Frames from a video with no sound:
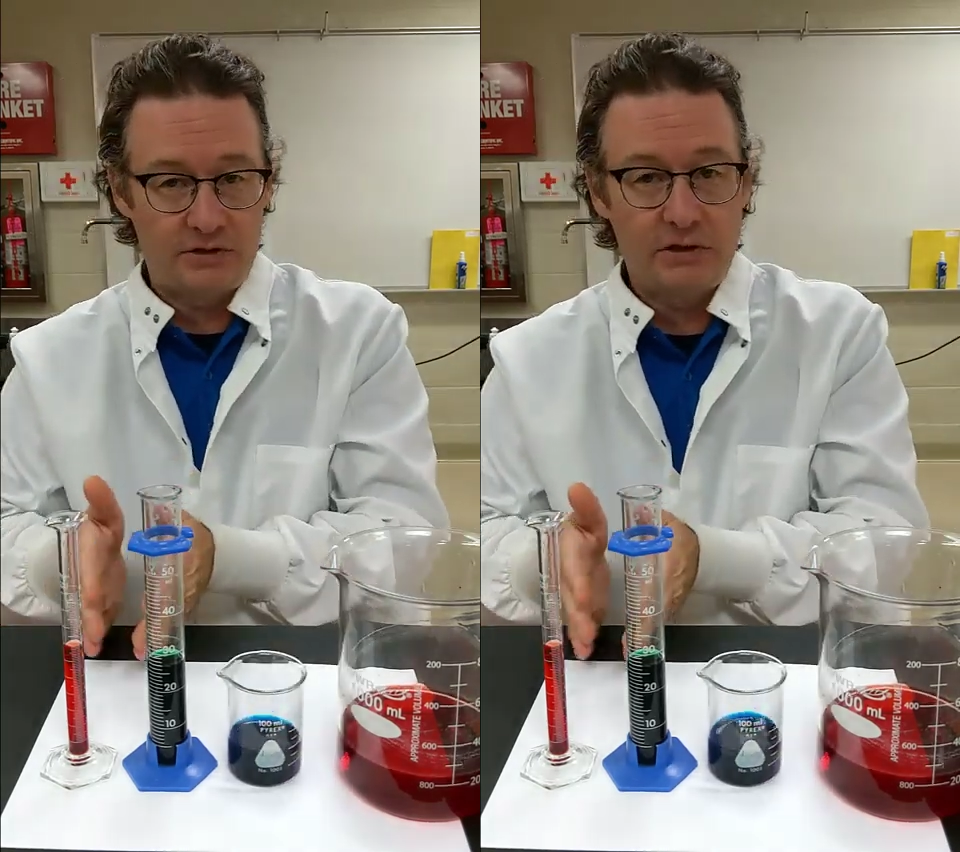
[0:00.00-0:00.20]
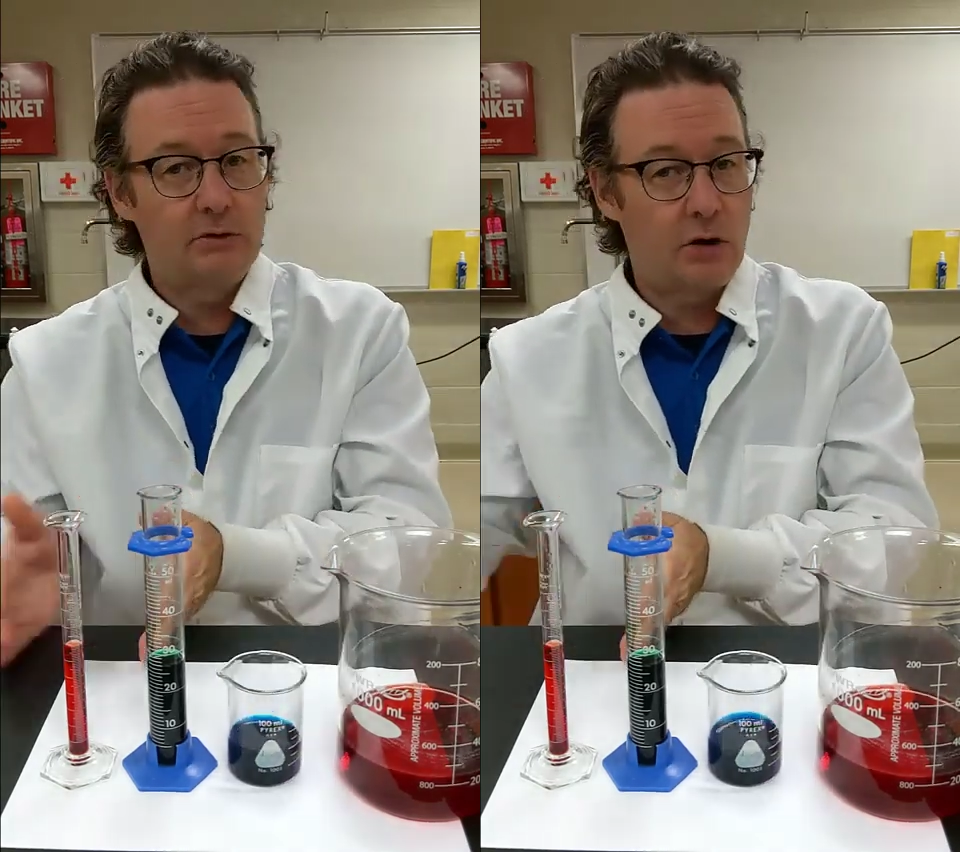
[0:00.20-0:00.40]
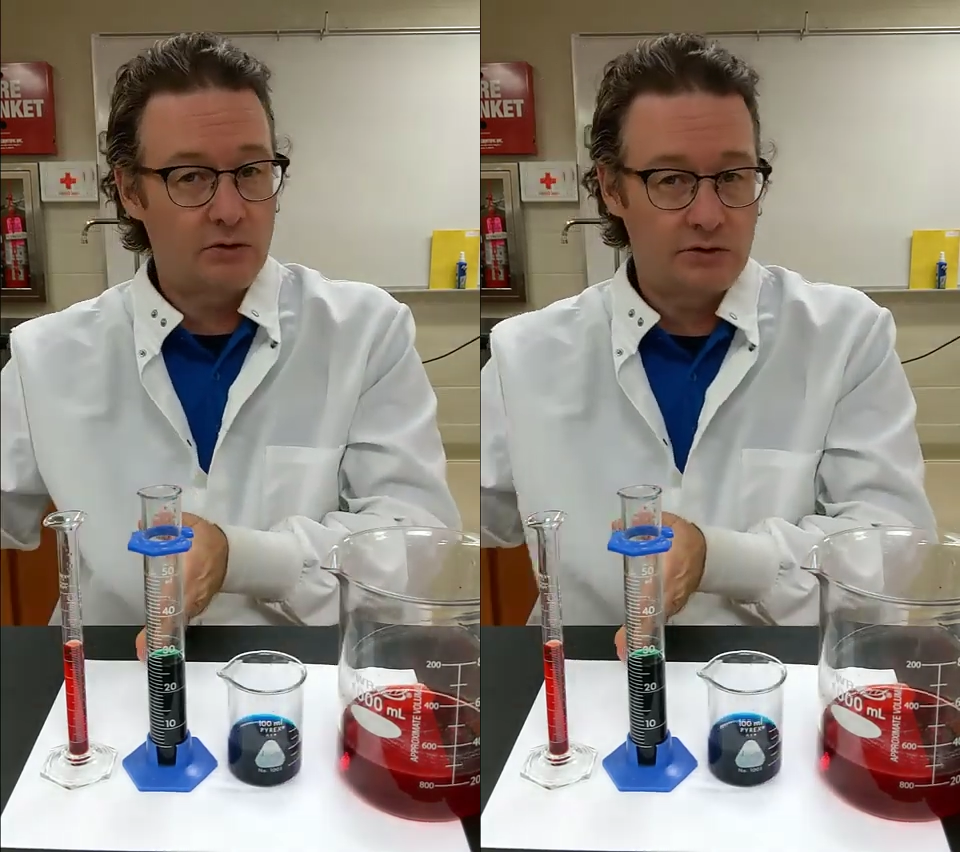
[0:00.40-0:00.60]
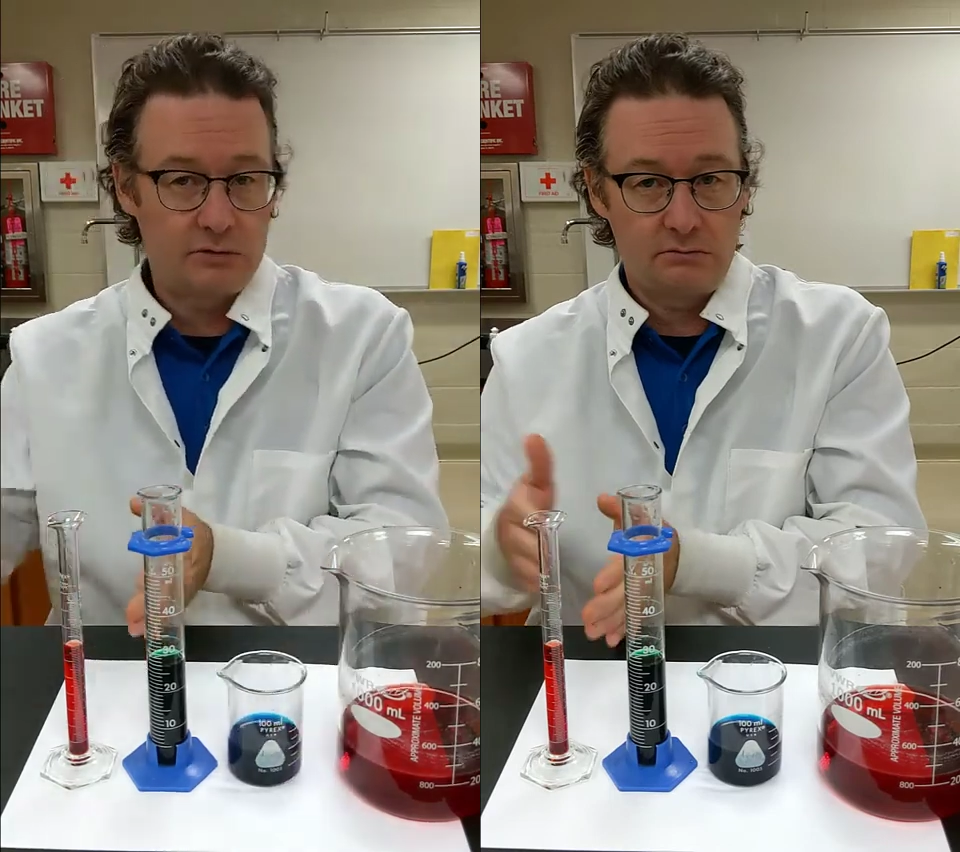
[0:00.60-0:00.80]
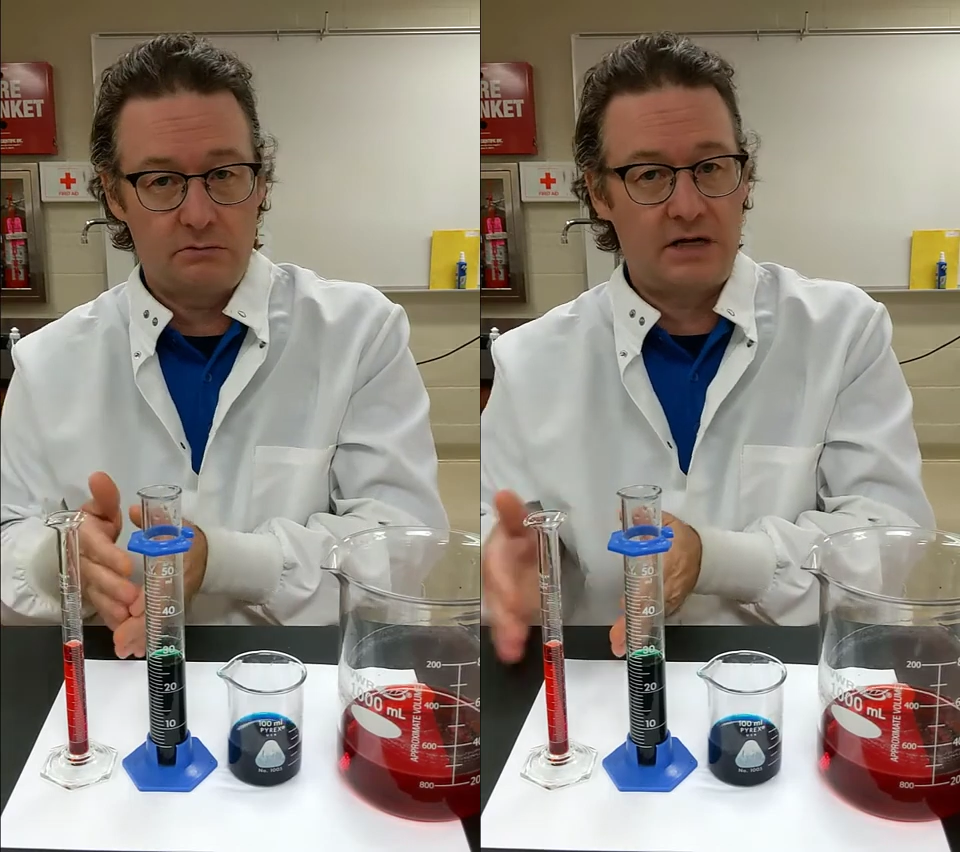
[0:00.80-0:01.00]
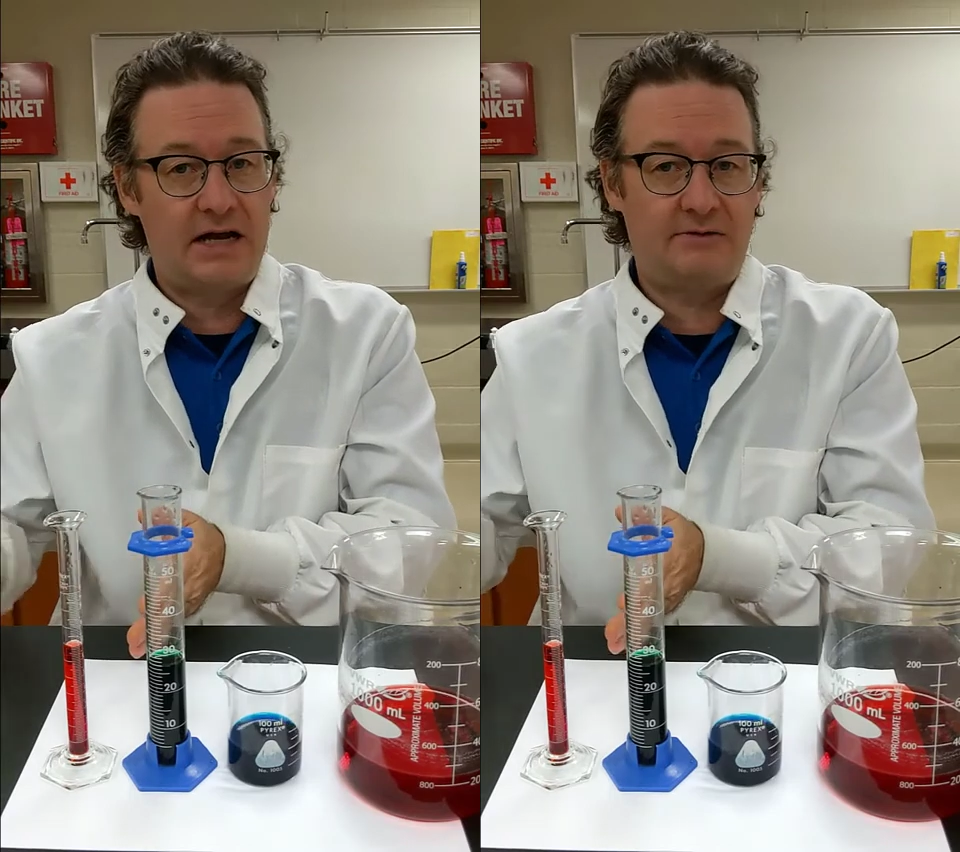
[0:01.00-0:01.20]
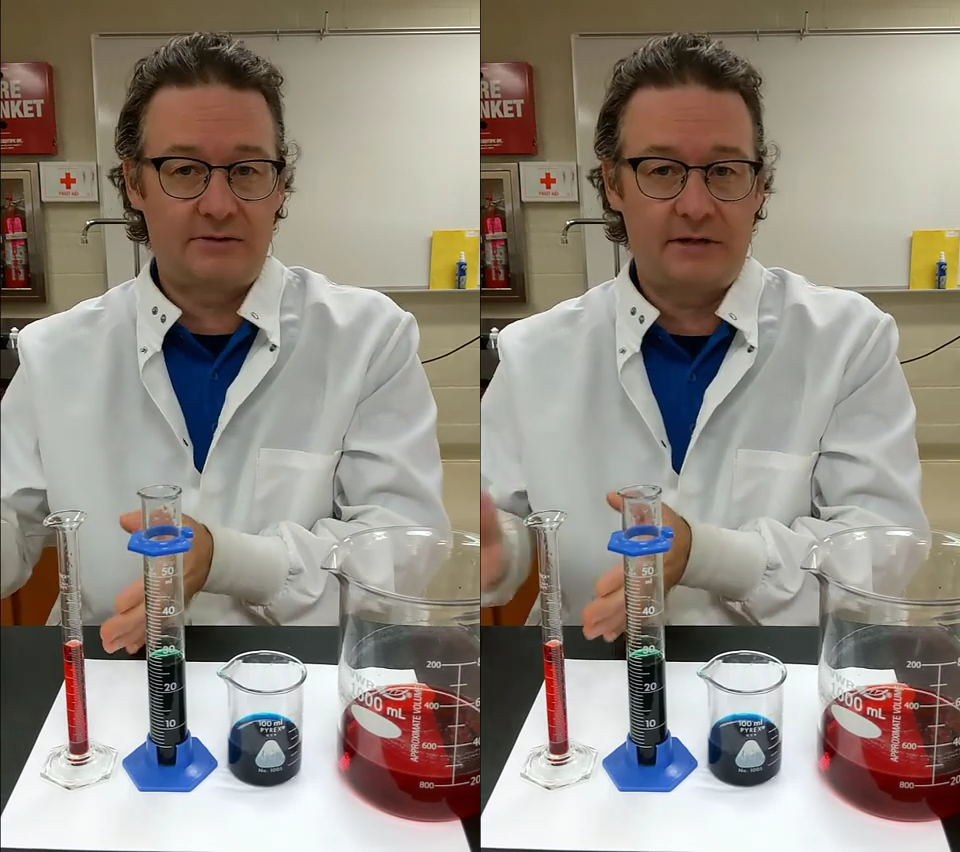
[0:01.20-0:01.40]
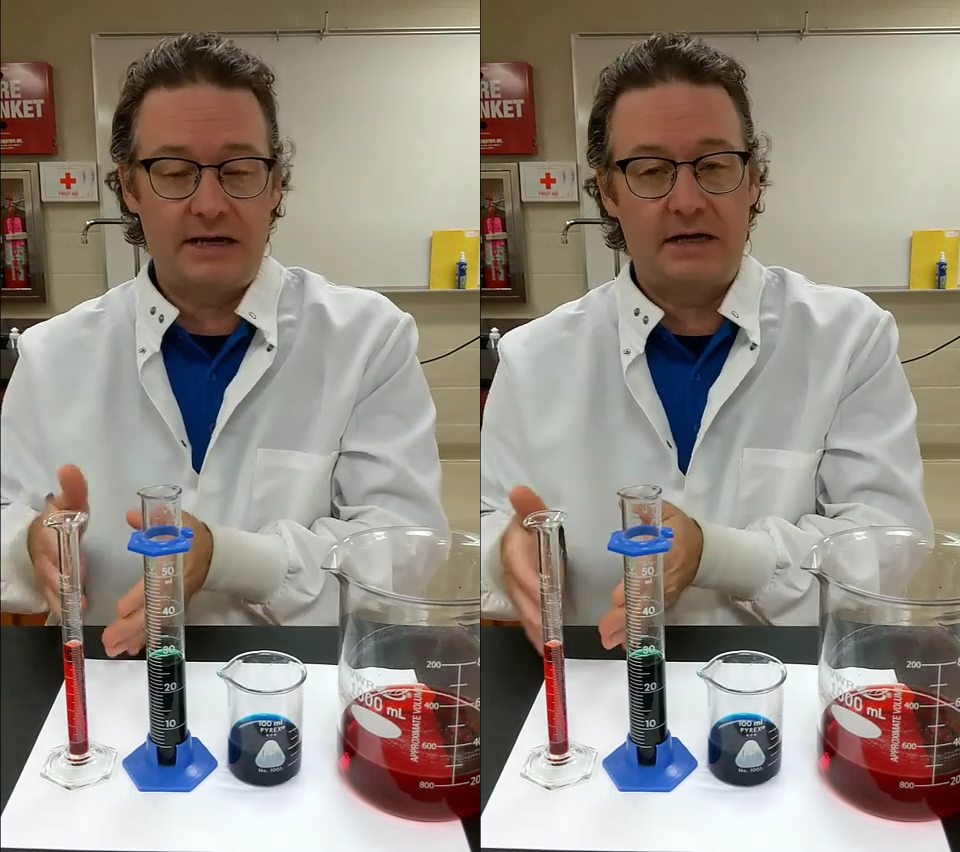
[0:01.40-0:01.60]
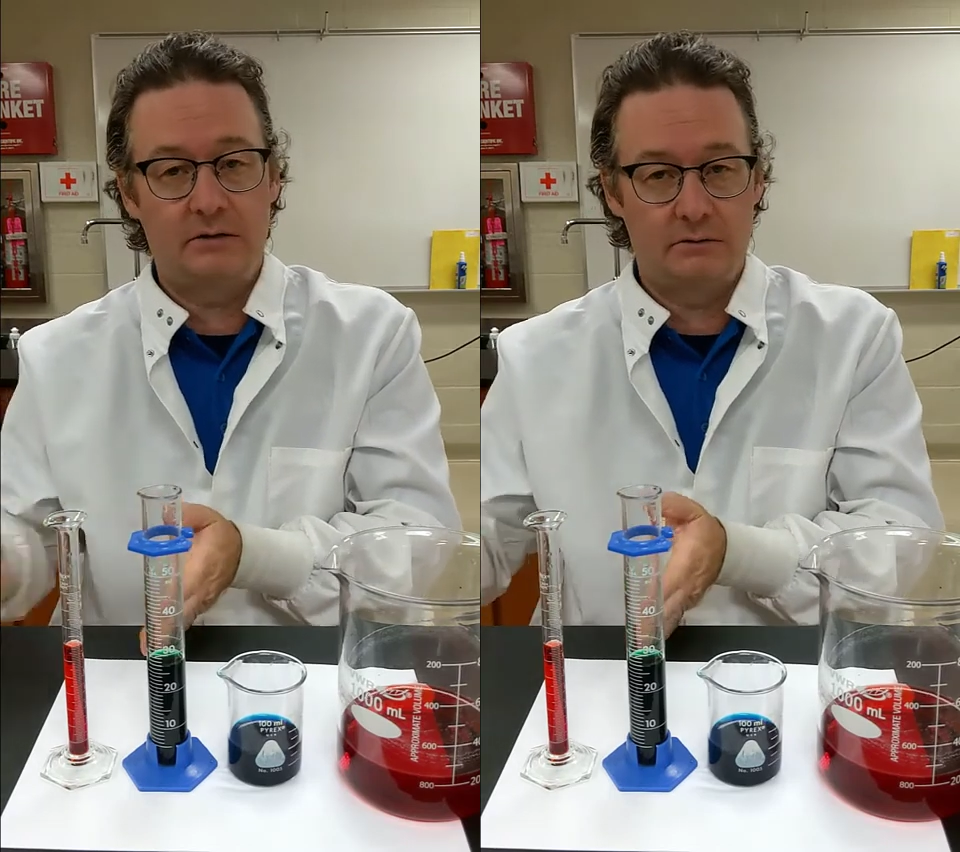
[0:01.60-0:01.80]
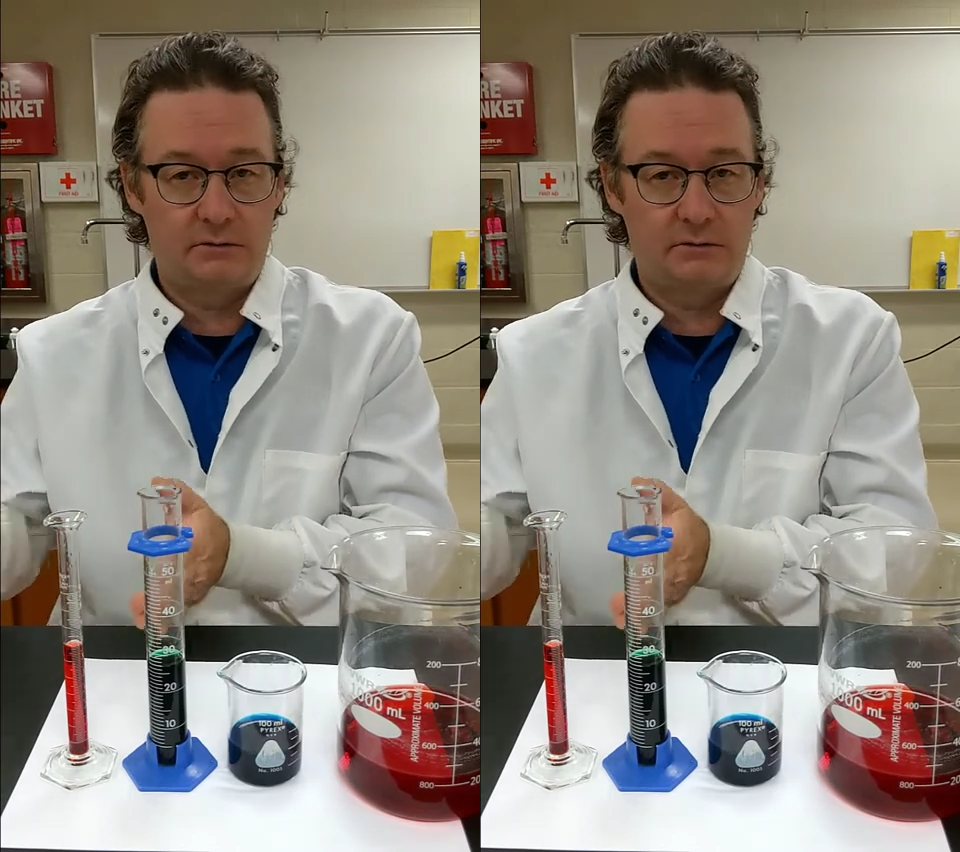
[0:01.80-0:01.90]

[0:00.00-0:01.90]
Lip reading: zeros after that